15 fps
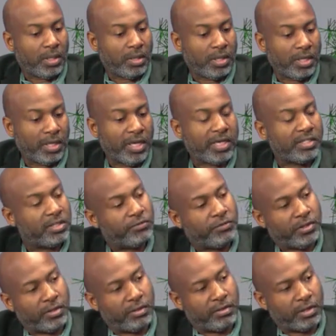Here's the
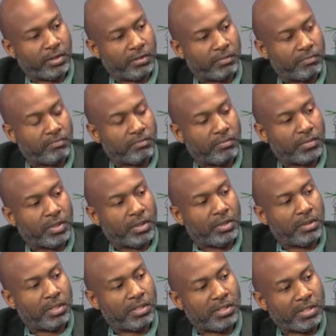funny thing.
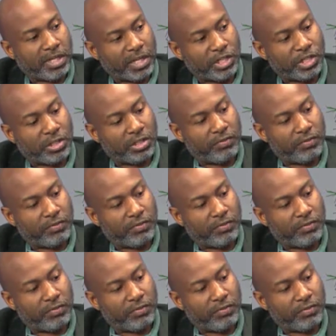The section